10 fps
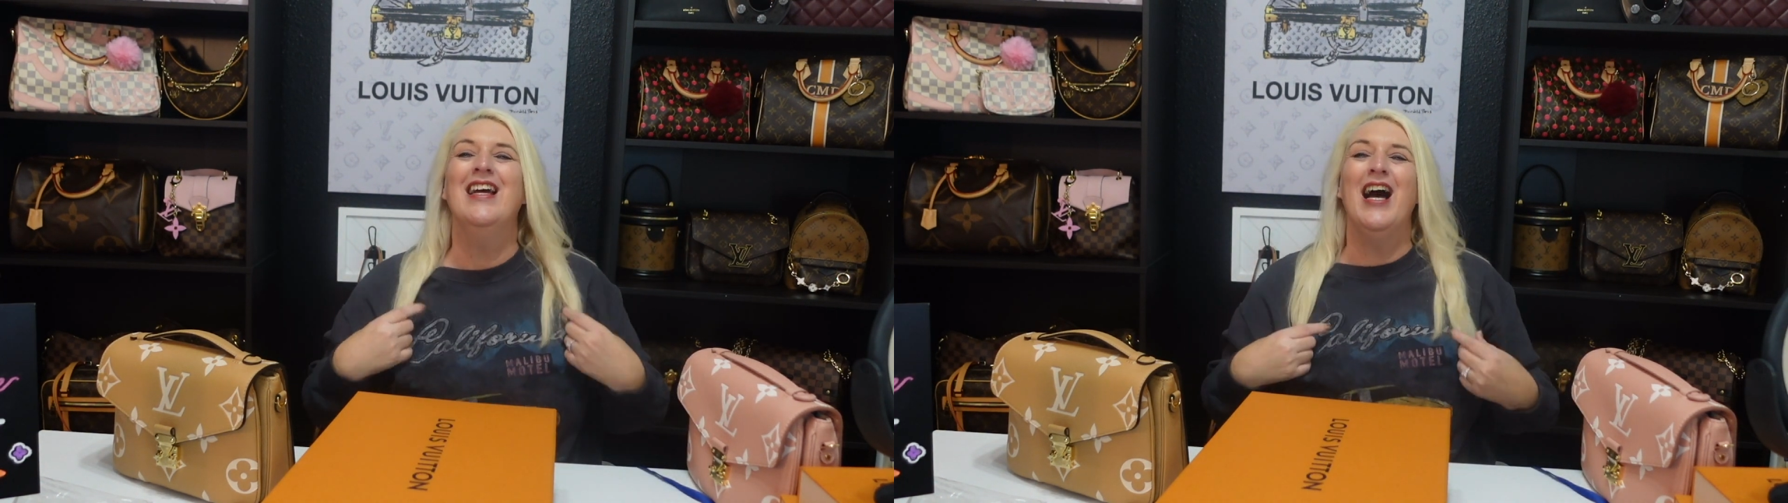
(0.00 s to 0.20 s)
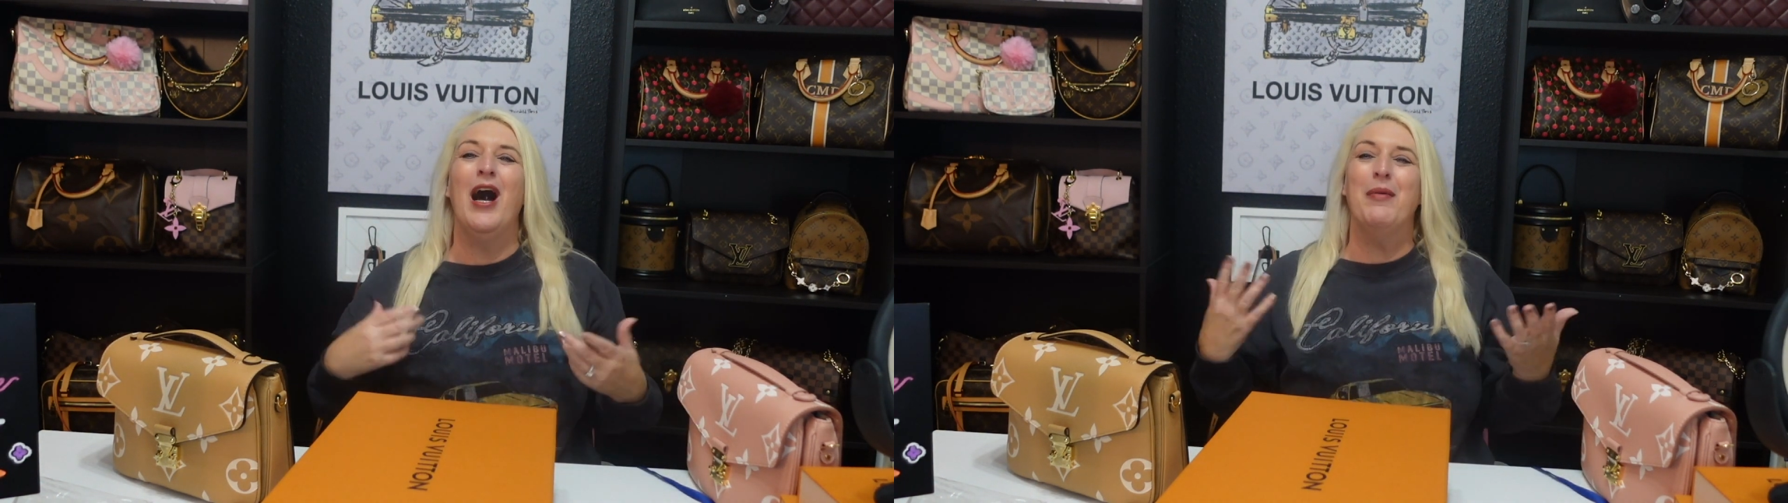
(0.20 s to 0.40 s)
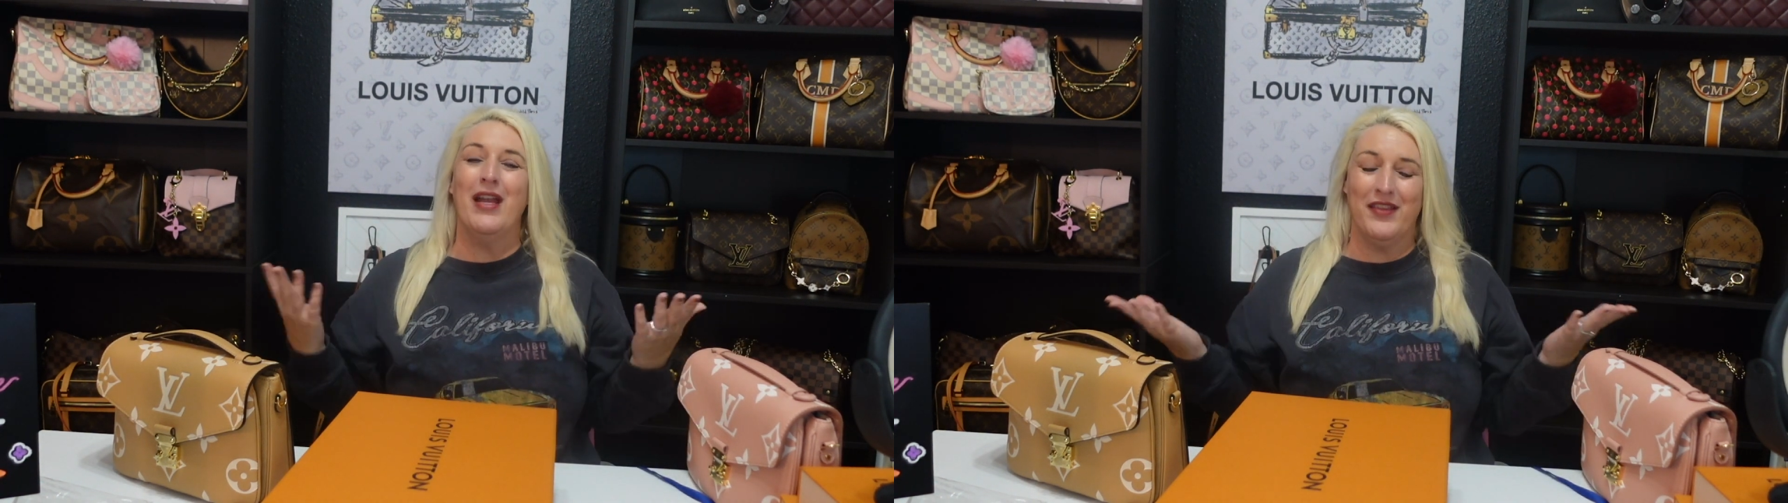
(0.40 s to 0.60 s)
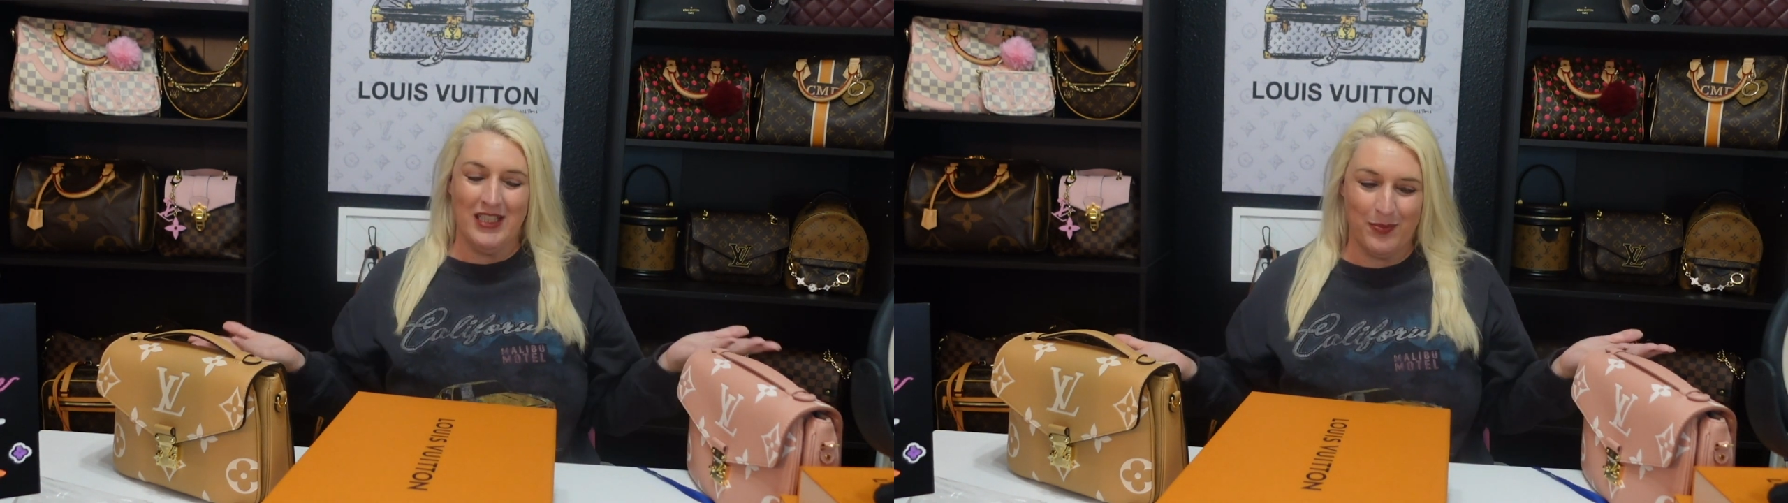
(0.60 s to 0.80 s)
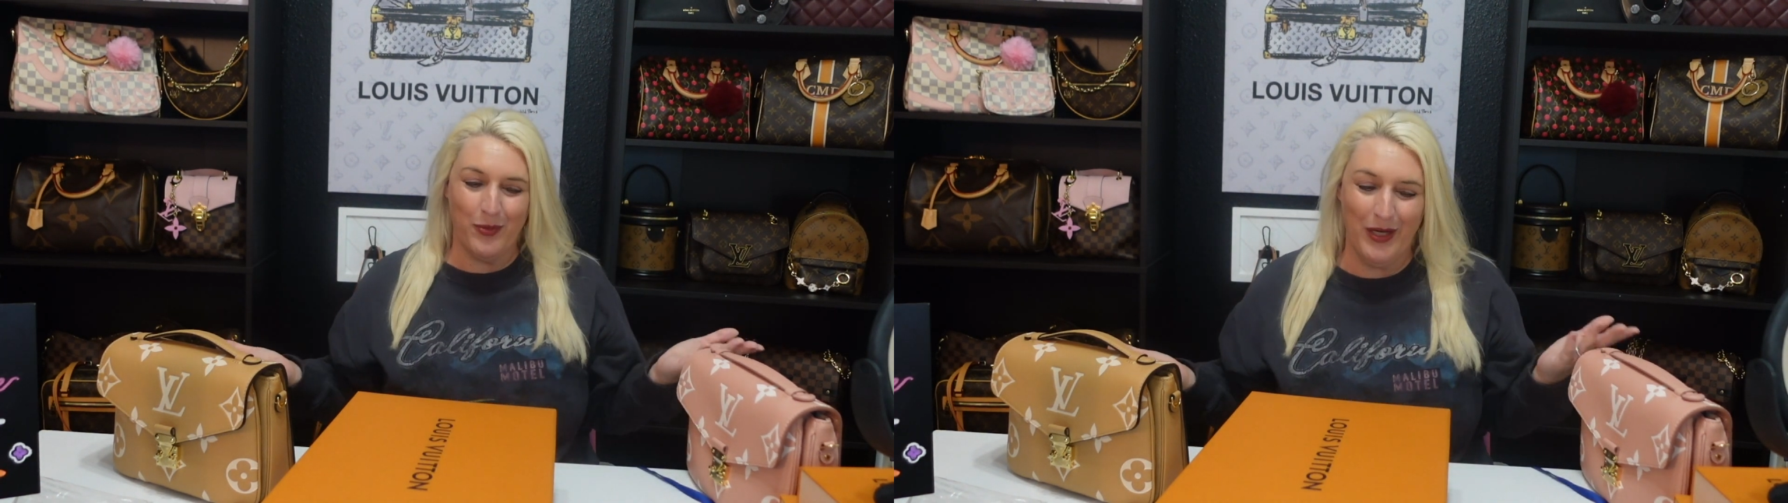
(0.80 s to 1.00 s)
I mean, at
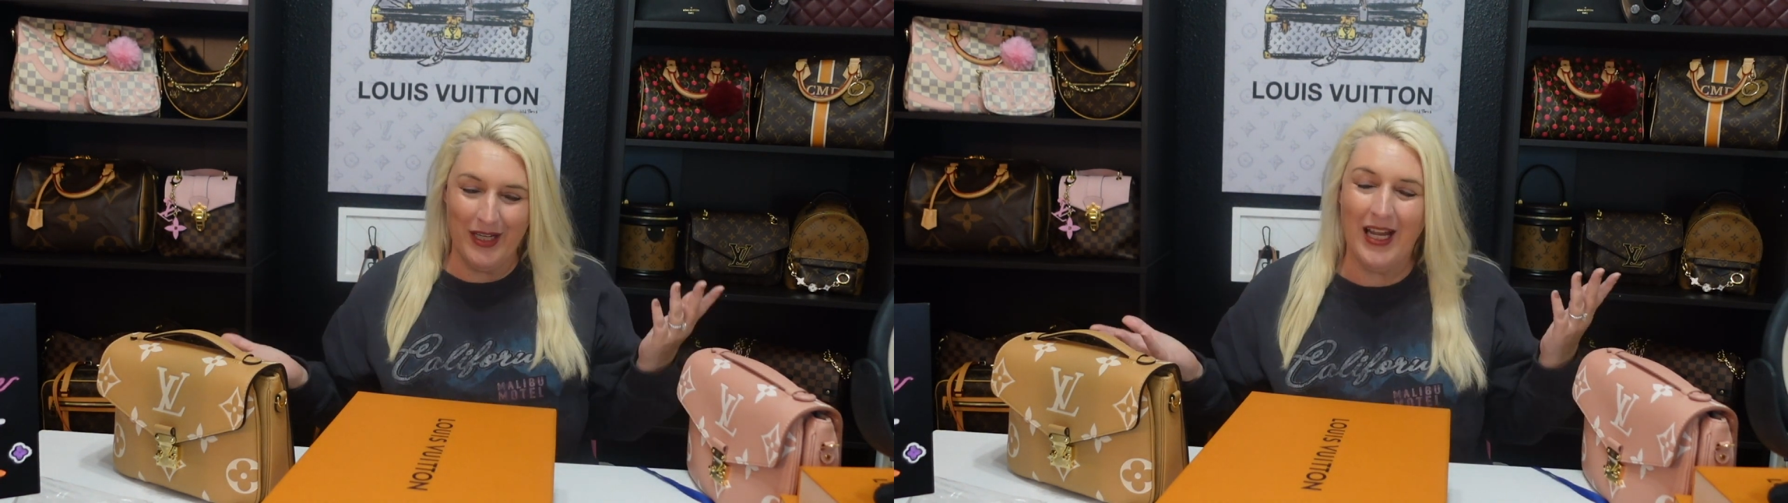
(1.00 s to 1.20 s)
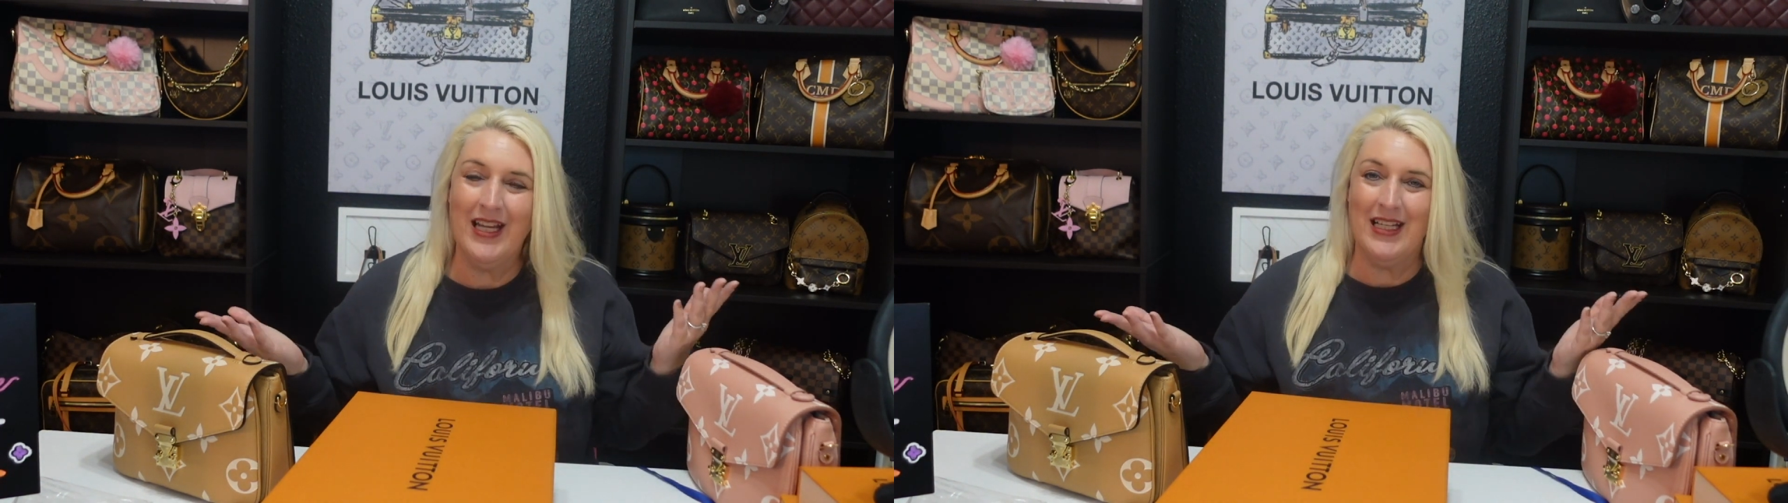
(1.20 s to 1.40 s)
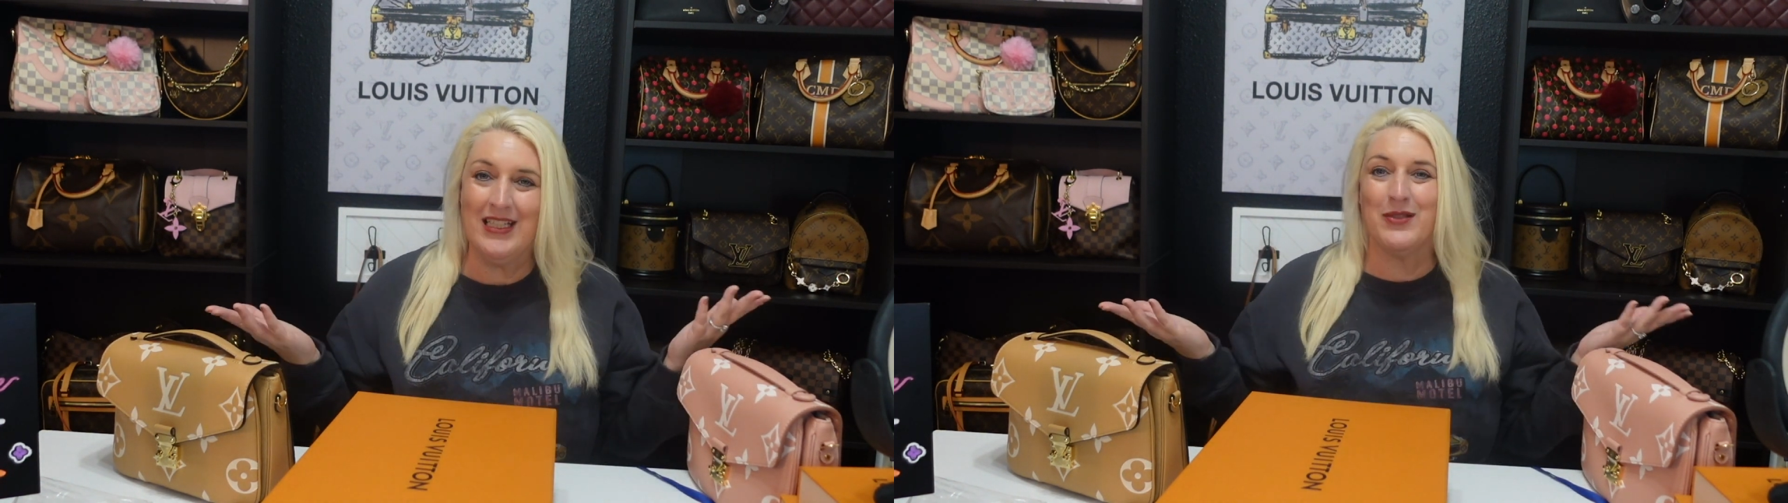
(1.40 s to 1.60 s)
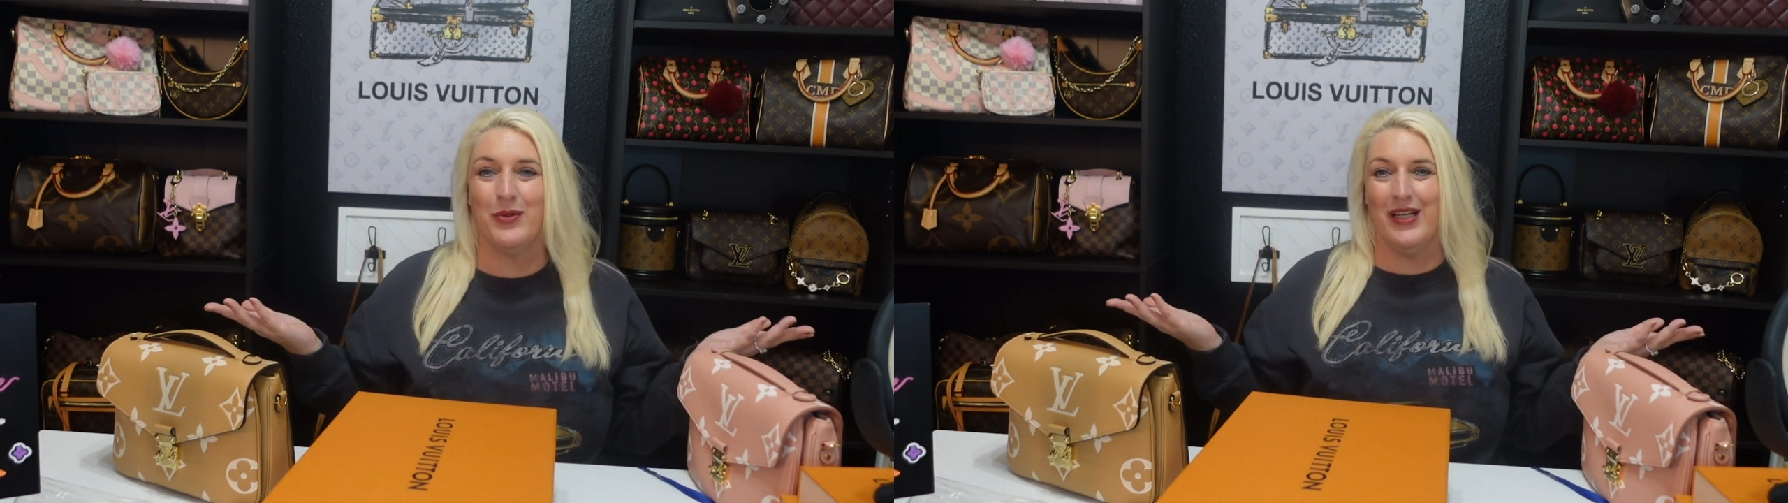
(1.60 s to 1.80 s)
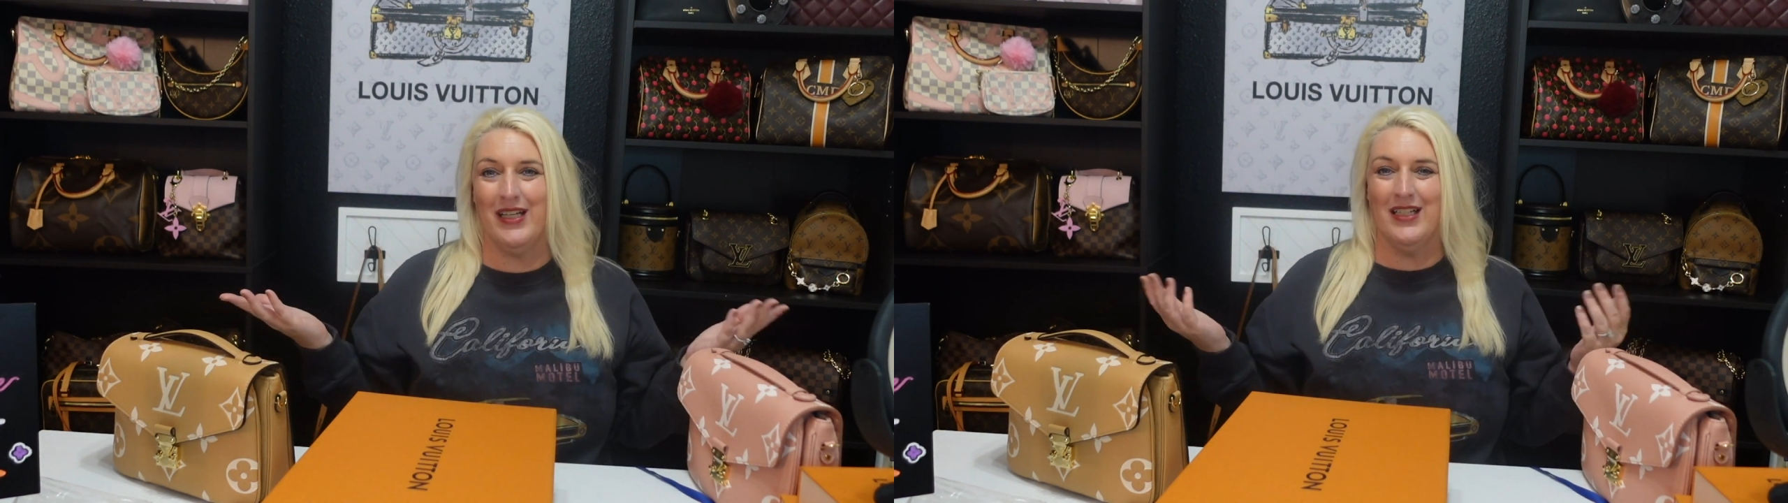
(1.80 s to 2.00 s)
this point, it is
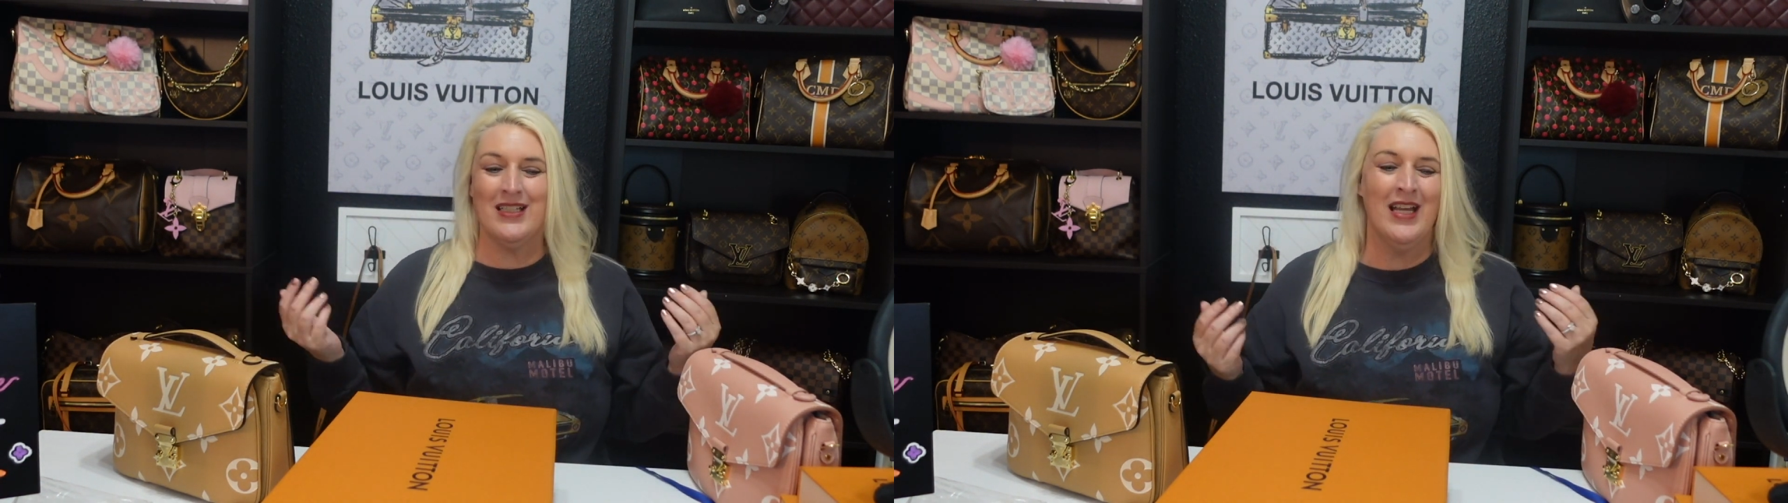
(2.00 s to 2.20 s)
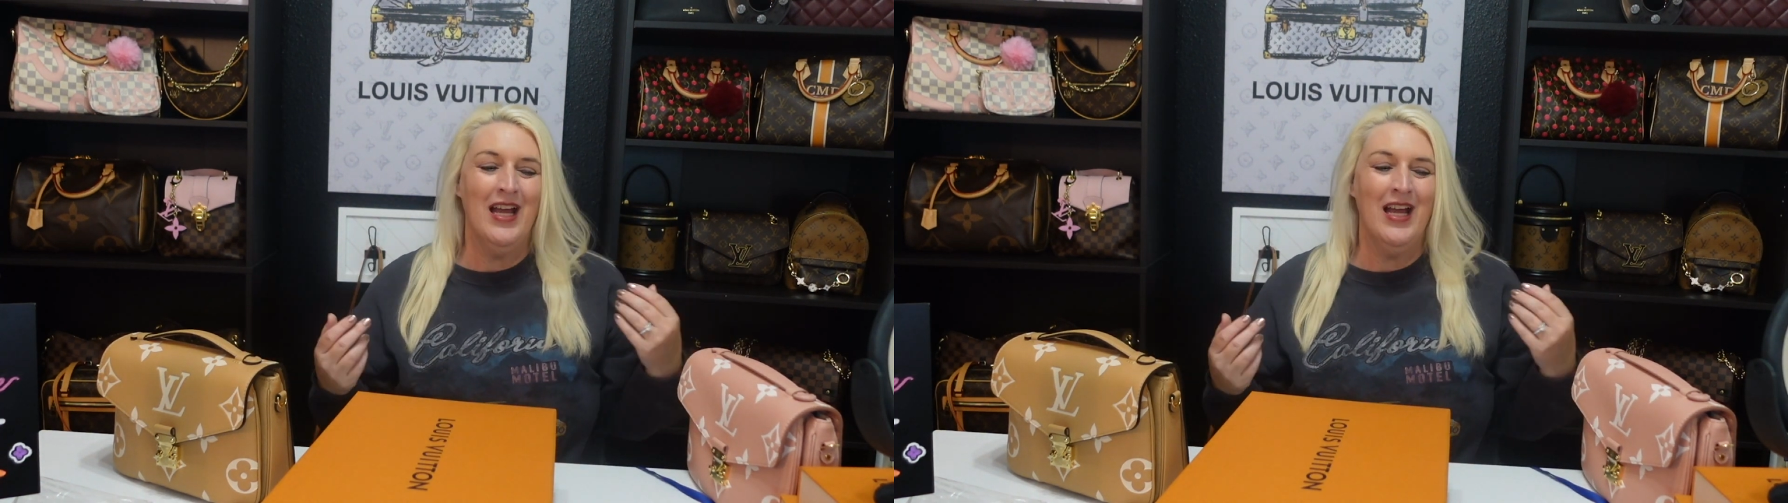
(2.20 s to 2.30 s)
what it is.